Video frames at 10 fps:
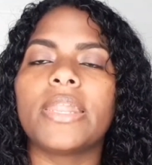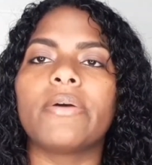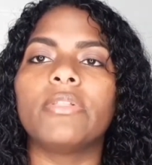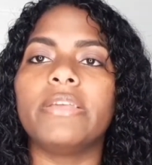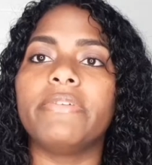And
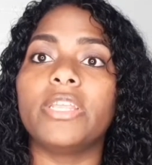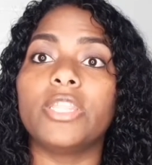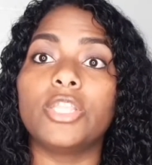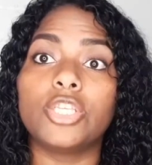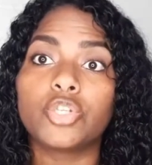I will leave it in
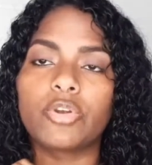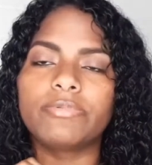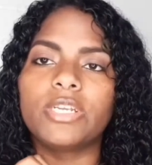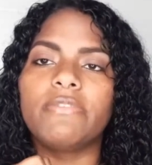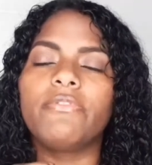the
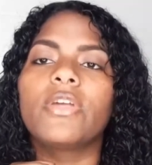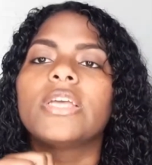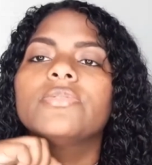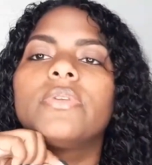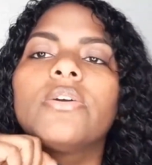description if you
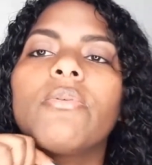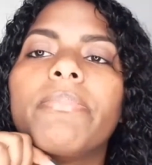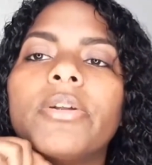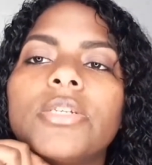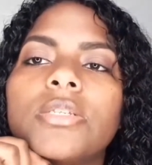guys want to go
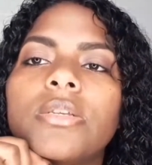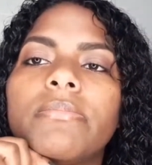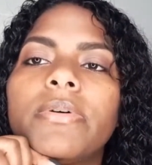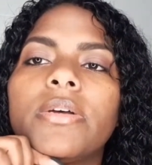purchase it.